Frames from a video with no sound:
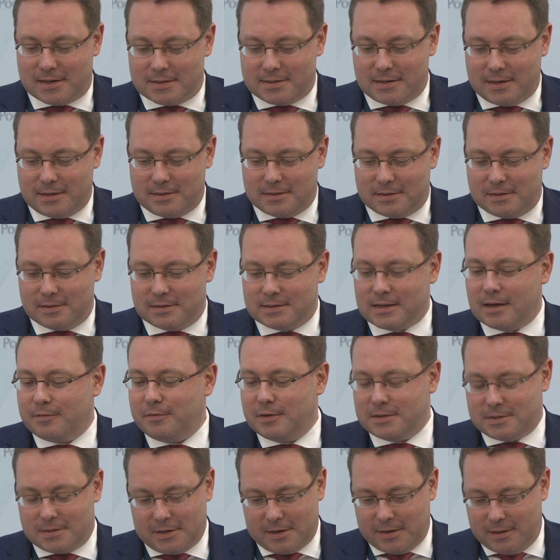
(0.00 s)
being
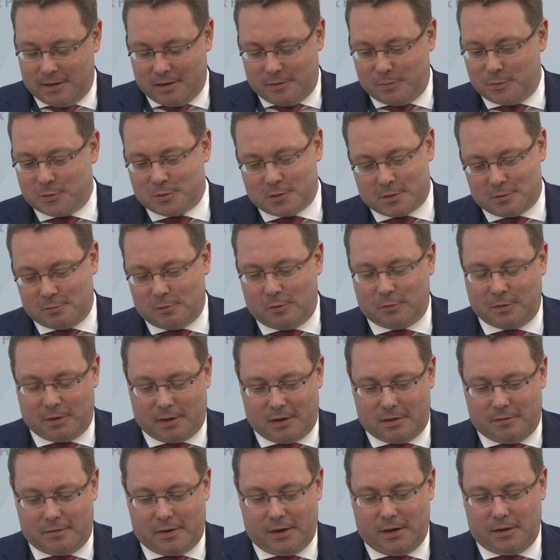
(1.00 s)
experimented on.
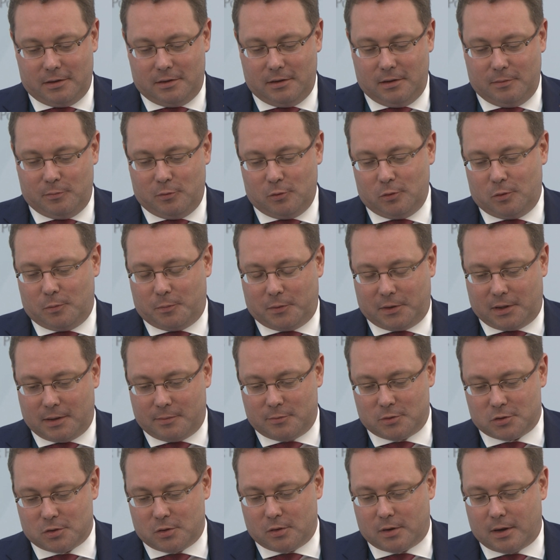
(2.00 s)
I
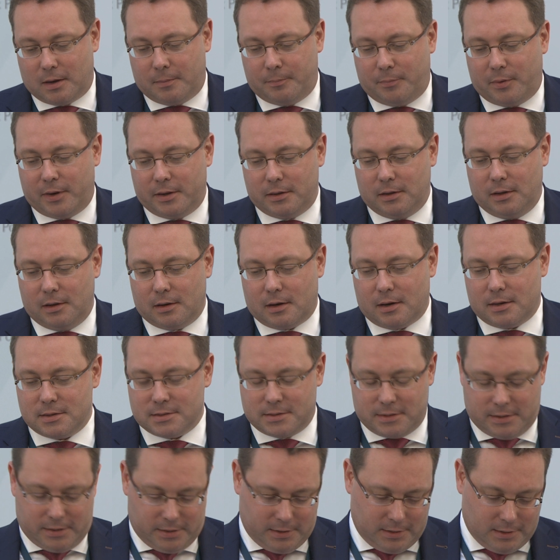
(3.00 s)
can't tell you for the
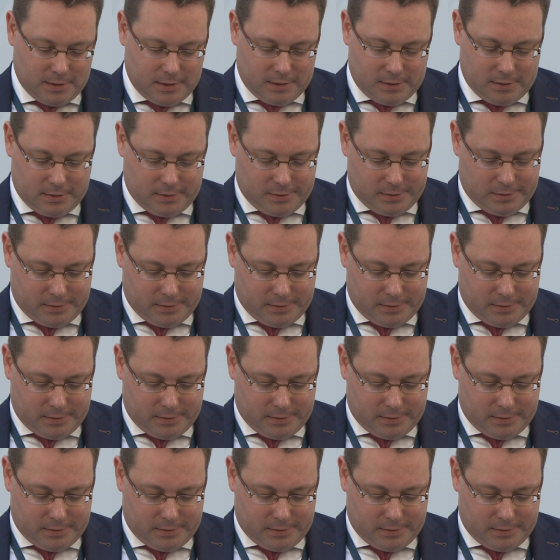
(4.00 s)
whole market,